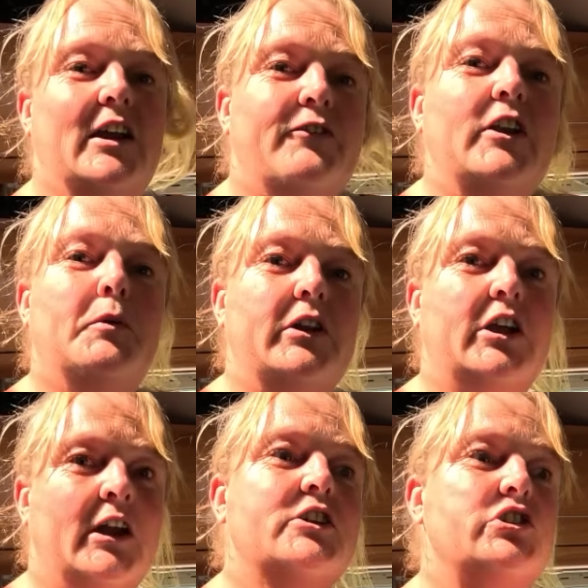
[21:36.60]
if anybody
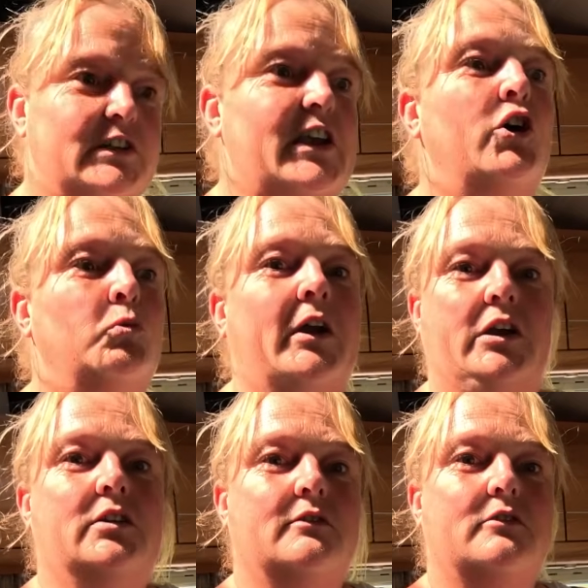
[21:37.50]
can actually tell
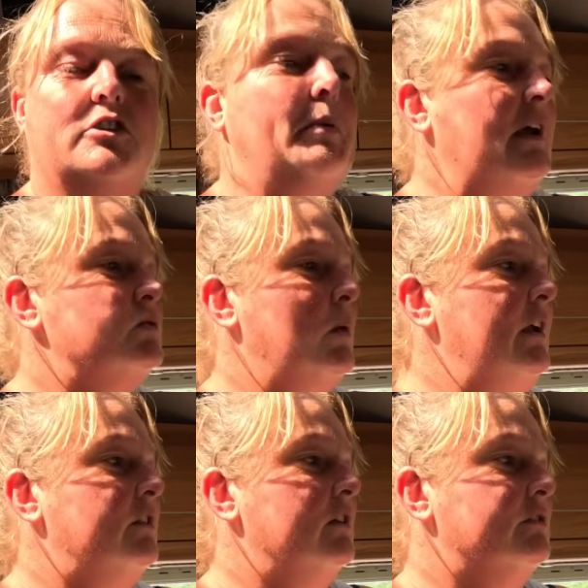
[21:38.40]
me the best
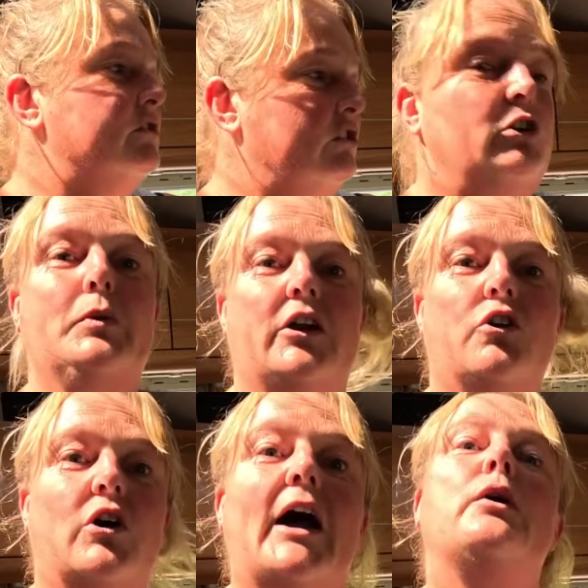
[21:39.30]
way to do it,
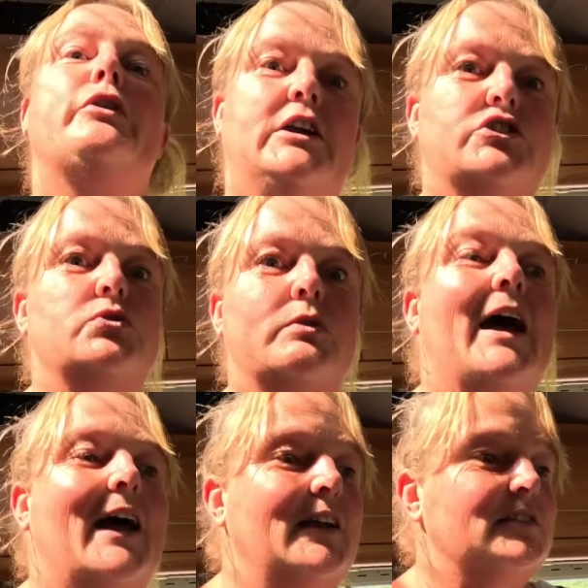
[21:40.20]
or how they do
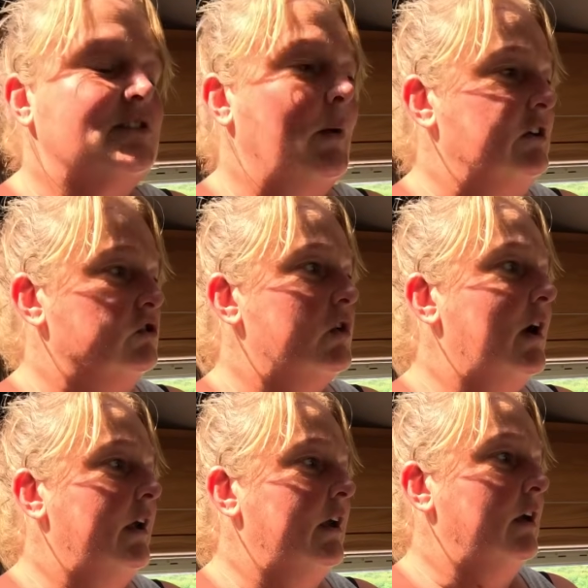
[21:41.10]
theirs, so I can
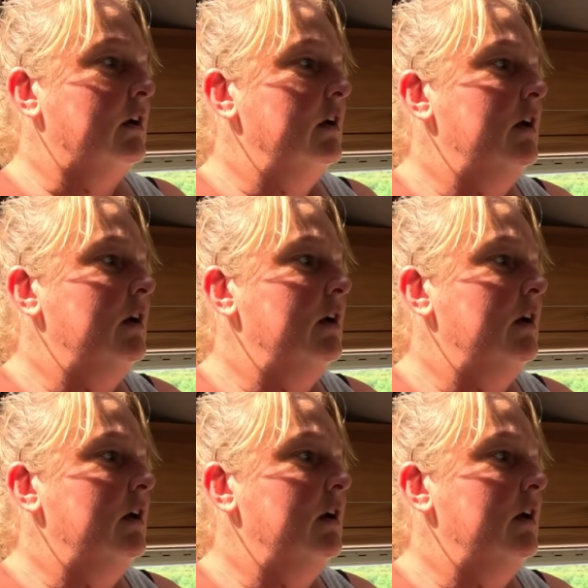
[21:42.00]
try it,